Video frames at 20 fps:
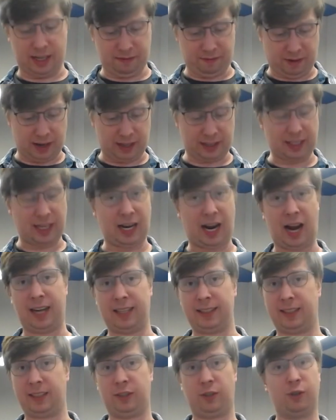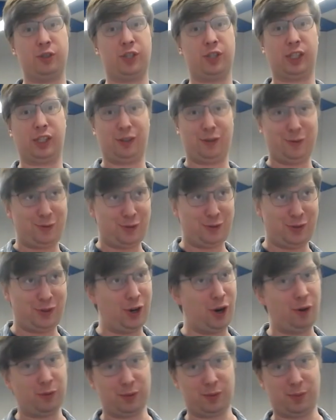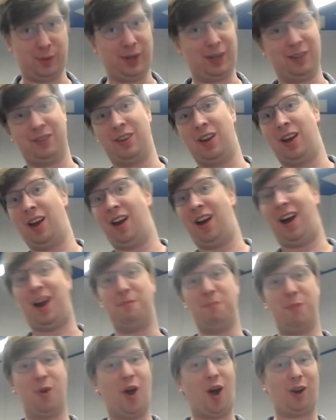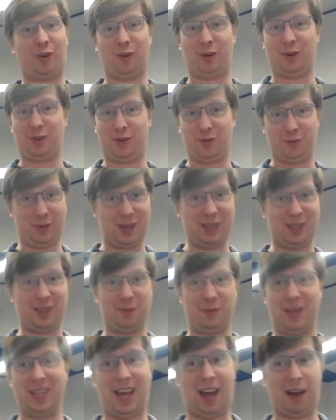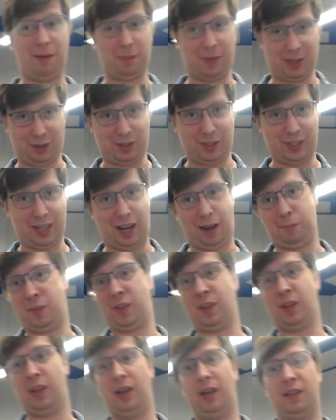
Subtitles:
In fact, I highly encourage that you don't, because I'm not going to read them in that much depth.